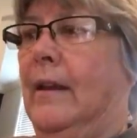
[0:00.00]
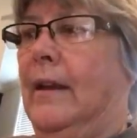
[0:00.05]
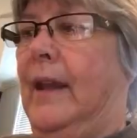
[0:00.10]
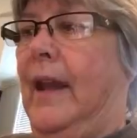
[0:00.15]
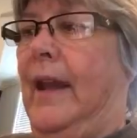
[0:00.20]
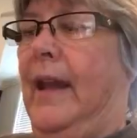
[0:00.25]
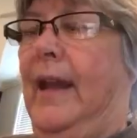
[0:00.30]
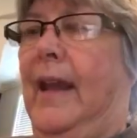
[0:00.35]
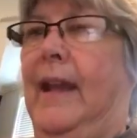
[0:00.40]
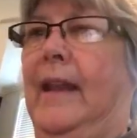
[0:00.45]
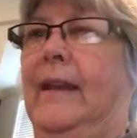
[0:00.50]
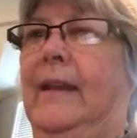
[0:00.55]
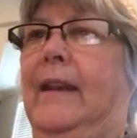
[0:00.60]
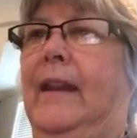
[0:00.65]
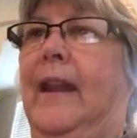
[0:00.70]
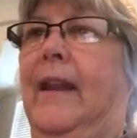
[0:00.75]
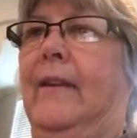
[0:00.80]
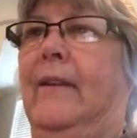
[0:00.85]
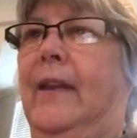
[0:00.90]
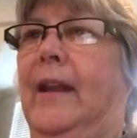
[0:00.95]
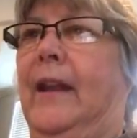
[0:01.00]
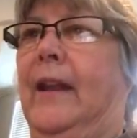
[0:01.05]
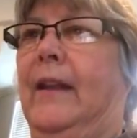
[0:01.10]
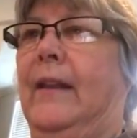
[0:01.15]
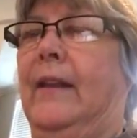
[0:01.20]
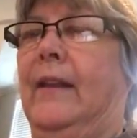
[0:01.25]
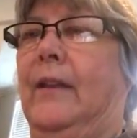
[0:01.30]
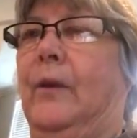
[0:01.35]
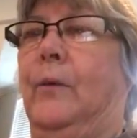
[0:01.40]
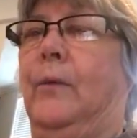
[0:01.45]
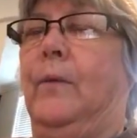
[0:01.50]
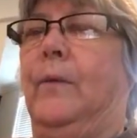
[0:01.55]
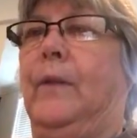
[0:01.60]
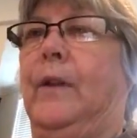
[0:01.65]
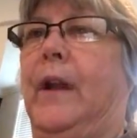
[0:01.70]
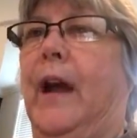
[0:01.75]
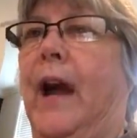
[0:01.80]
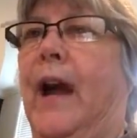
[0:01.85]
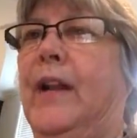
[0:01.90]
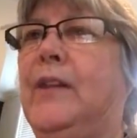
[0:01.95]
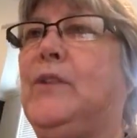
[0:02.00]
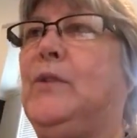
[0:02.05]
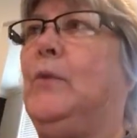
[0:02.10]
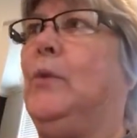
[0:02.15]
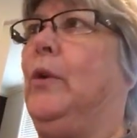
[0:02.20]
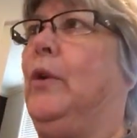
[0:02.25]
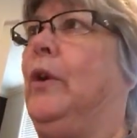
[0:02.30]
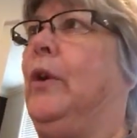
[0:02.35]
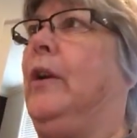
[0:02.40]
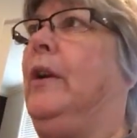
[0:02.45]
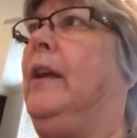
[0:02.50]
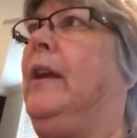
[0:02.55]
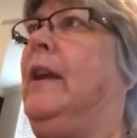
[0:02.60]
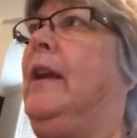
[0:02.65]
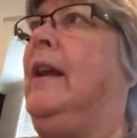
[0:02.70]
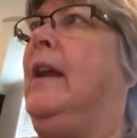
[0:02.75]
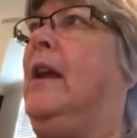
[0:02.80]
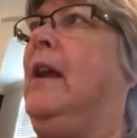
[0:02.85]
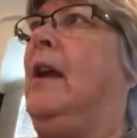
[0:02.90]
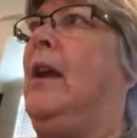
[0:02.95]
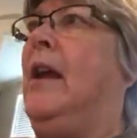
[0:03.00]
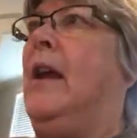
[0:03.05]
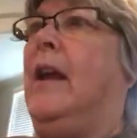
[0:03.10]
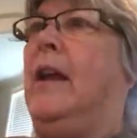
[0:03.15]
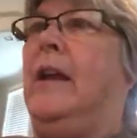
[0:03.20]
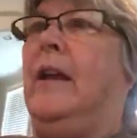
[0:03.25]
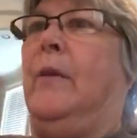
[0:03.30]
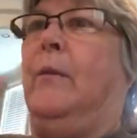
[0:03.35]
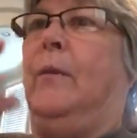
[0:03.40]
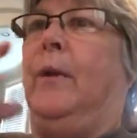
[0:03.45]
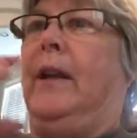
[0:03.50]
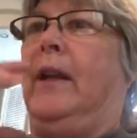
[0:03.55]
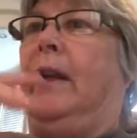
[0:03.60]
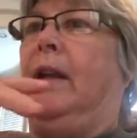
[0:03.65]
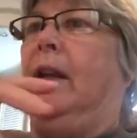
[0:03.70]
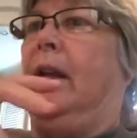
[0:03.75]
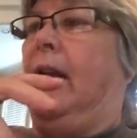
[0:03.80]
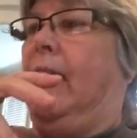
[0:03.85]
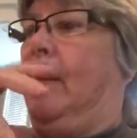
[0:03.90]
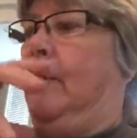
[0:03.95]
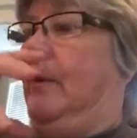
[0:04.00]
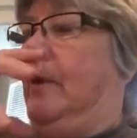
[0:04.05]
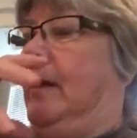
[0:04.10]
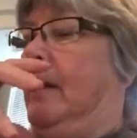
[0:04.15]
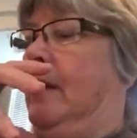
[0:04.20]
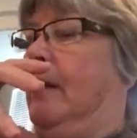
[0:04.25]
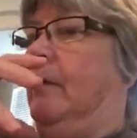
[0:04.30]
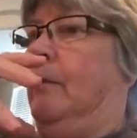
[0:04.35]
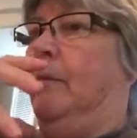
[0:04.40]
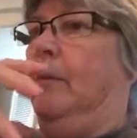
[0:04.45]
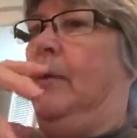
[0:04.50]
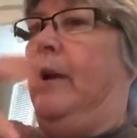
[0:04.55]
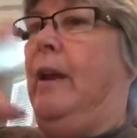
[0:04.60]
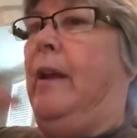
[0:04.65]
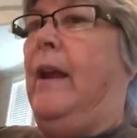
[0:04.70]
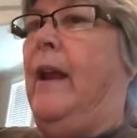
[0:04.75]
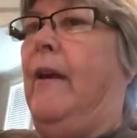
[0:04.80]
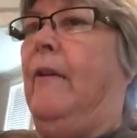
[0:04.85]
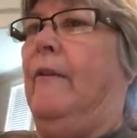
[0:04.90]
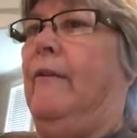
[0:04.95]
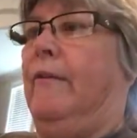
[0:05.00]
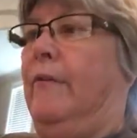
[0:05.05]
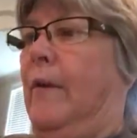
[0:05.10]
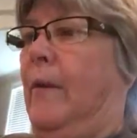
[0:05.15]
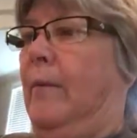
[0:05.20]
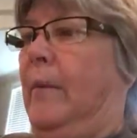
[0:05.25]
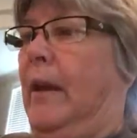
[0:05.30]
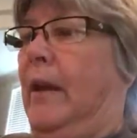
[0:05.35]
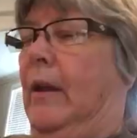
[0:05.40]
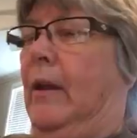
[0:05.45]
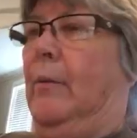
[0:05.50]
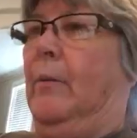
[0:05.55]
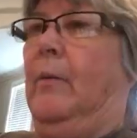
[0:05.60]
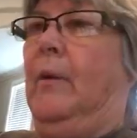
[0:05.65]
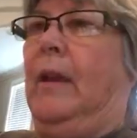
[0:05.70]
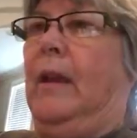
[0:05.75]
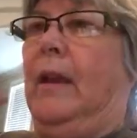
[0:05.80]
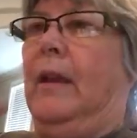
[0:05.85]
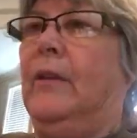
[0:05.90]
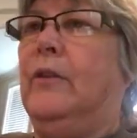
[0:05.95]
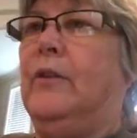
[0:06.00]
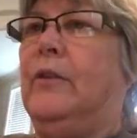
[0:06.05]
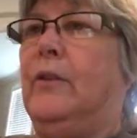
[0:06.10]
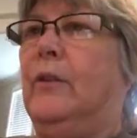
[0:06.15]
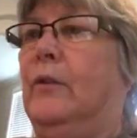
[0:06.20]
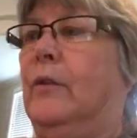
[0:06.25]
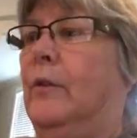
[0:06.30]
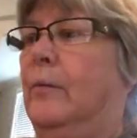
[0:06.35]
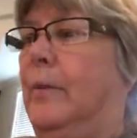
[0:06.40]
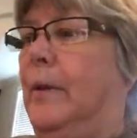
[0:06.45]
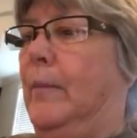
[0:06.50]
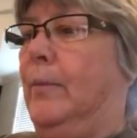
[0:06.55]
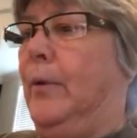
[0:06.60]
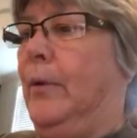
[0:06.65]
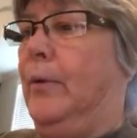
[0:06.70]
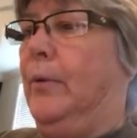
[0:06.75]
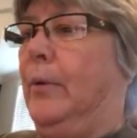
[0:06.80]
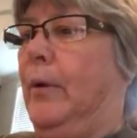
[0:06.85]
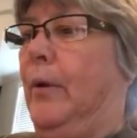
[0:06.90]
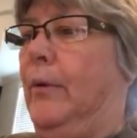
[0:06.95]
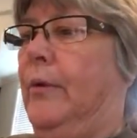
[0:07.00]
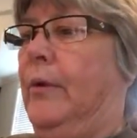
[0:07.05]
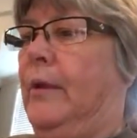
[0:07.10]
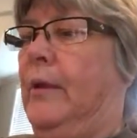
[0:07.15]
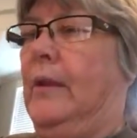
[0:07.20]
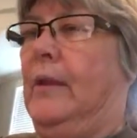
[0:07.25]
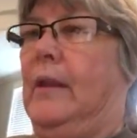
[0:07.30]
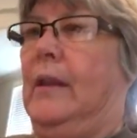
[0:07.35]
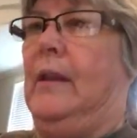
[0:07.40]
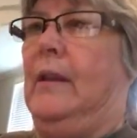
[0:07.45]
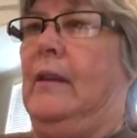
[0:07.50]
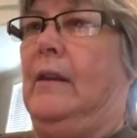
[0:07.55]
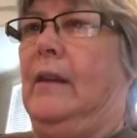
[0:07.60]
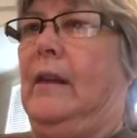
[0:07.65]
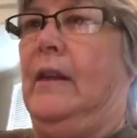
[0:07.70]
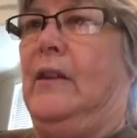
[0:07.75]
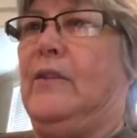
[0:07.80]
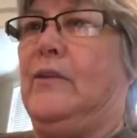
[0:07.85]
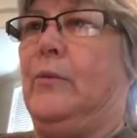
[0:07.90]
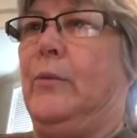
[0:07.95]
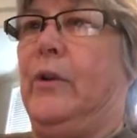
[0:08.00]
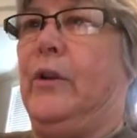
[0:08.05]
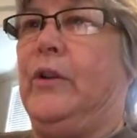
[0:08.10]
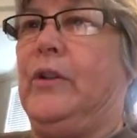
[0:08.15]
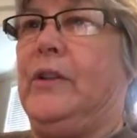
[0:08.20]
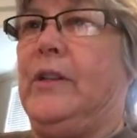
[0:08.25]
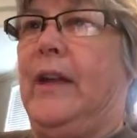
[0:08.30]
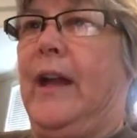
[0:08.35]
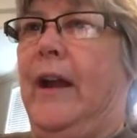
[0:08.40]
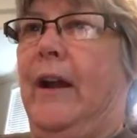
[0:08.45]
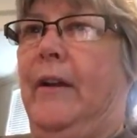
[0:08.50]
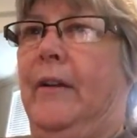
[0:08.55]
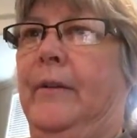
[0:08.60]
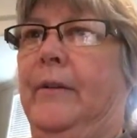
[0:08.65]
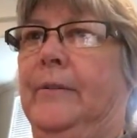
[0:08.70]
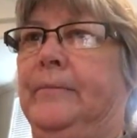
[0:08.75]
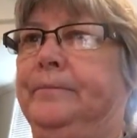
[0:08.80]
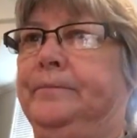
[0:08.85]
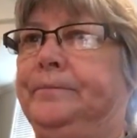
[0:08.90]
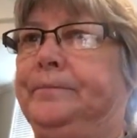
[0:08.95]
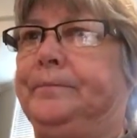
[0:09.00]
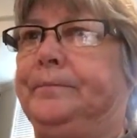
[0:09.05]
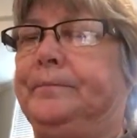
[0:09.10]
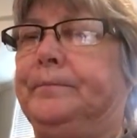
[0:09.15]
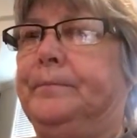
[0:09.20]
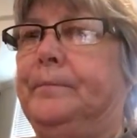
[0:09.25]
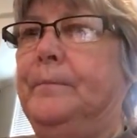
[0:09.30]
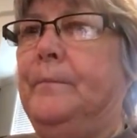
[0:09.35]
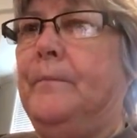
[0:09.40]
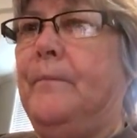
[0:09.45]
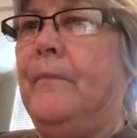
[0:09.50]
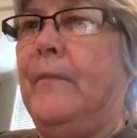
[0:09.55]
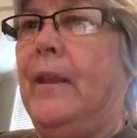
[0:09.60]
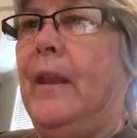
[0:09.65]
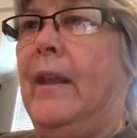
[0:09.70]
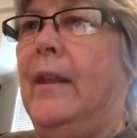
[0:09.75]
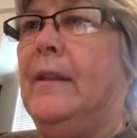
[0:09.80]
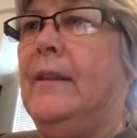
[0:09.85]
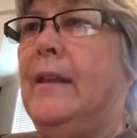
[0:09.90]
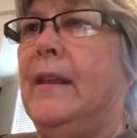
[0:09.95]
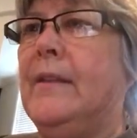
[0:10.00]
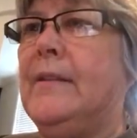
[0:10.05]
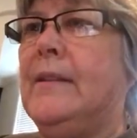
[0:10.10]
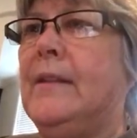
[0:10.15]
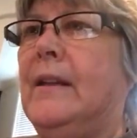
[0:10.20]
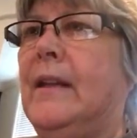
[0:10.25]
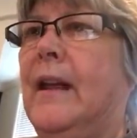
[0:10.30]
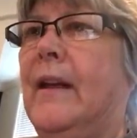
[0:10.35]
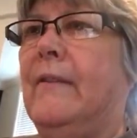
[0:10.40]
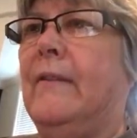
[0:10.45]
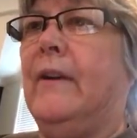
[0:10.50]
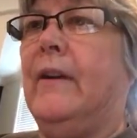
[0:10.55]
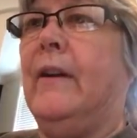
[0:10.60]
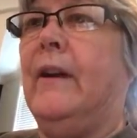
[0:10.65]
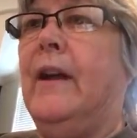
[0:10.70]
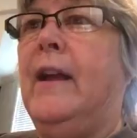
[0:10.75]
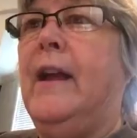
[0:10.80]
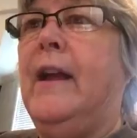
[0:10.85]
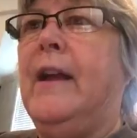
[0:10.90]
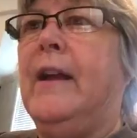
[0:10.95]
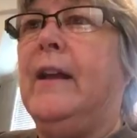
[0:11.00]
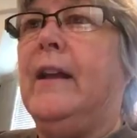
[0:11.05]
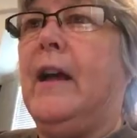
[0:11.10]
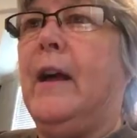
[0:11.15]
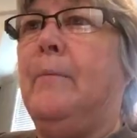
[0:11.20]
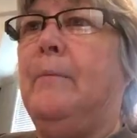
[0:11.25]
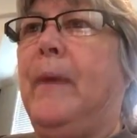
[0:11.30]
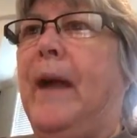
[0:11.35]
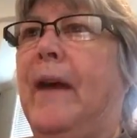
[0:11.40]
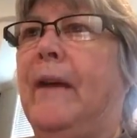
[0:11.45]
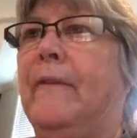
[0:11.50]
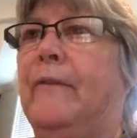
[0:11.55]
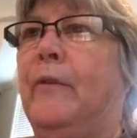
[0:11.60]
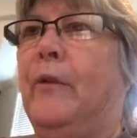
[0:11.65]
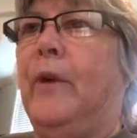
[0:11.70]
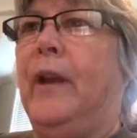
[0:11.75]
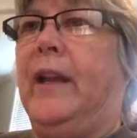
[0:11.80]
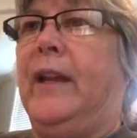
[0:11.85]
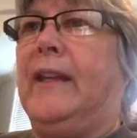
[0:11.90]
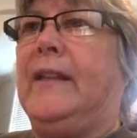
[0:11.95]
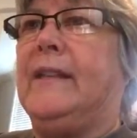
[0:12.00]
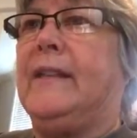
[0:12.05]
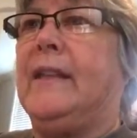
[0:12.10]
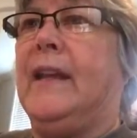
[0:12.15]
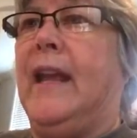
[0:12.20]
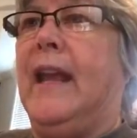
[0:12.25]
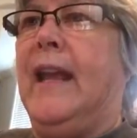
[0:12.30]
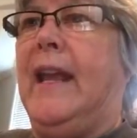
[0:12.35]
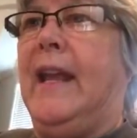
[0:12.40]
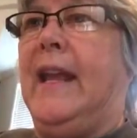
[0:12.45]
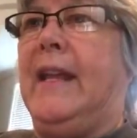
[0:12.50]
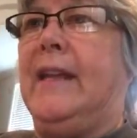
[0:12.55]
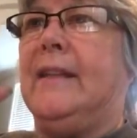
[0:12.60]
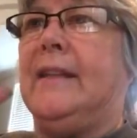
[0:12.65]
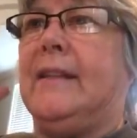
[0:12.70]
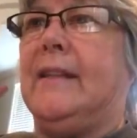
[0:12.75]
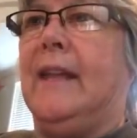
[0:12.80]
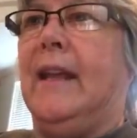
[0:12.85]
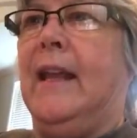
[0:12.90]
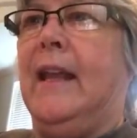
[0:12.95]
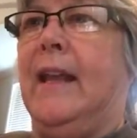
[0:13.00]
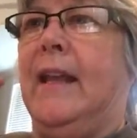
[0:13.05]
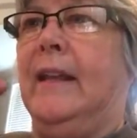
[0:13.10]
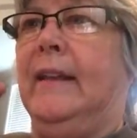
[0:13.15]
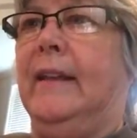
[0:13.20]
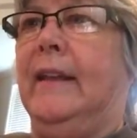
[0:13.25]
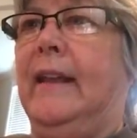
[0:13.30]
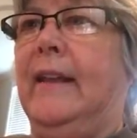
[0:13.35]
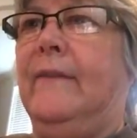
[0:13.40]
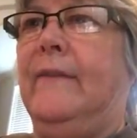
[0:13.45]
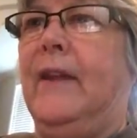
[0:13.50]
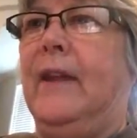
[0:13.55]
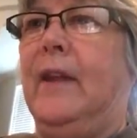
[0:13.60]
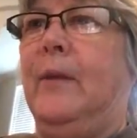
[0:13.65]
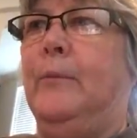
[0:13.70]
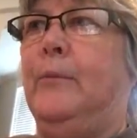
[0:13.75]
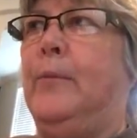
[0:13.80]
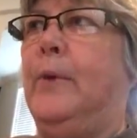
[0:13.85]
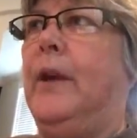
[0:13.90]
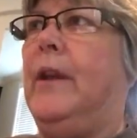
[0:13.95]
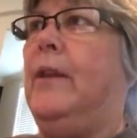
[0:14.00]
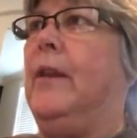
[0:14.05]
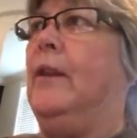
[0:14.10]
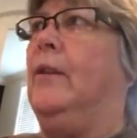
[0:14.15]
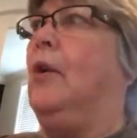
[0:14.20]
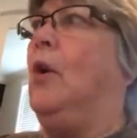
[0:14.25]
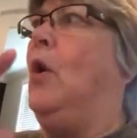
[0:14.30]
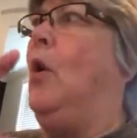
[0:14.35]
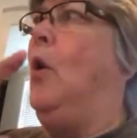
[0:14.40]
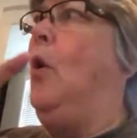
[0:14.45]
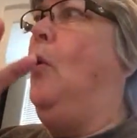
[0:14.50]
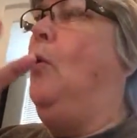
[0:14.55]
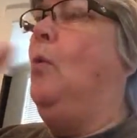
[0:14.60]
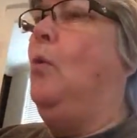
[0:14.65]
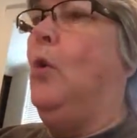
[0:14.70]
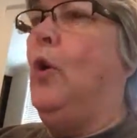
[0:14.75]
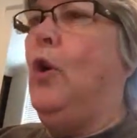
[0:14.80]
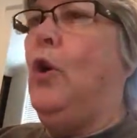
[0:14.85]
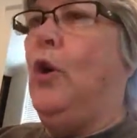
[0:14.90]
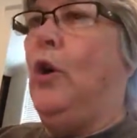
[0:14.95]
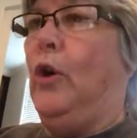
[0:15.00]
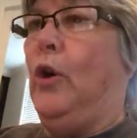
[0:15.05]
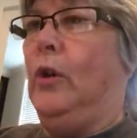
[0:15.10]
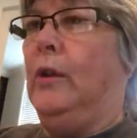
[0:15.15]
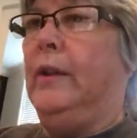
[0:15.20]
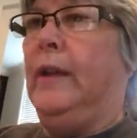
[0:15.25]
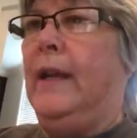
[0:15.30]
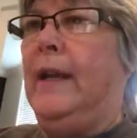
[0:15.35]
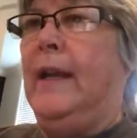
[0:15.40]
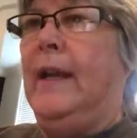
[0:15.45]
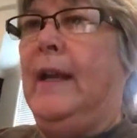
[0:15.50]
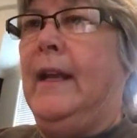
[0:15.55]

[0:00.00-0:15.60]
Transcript: Okay, it, ne- it, the God's word, when it when it went out from him into the people who wrote these words down, it doesn't ever come back void. It's it's living and breathing. The whole world